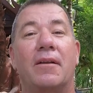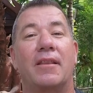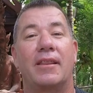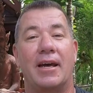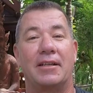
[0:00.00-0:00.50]

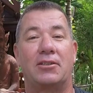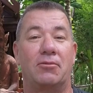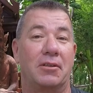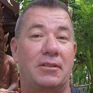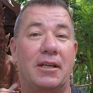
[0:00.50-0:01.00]
thing
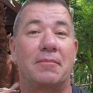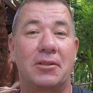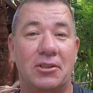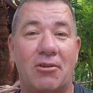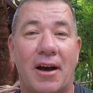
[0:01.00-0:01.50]
to attempt
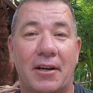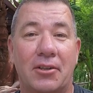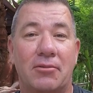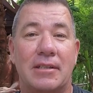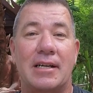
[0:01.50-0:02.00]
to try to
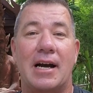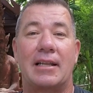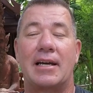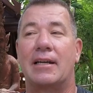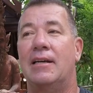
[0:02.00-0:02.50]
do in
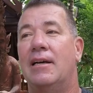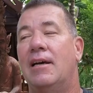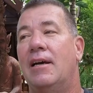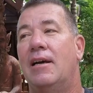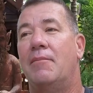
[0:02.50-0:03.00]
Thailand,
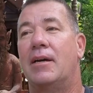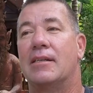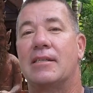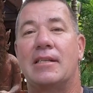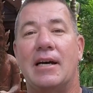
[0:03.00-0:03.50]

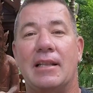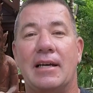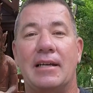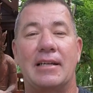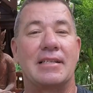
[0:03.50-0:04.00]
because
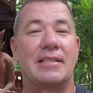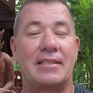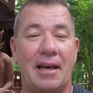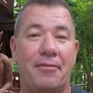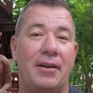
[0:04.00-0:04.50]
Thailand is
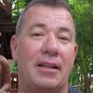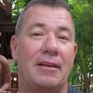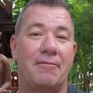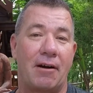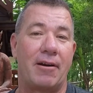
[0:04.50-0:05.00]

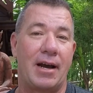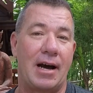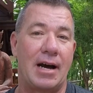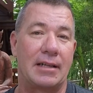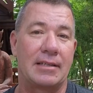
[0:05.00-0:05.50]
definitely very
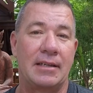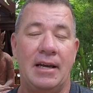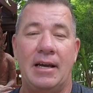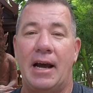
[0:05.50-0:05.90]
hot.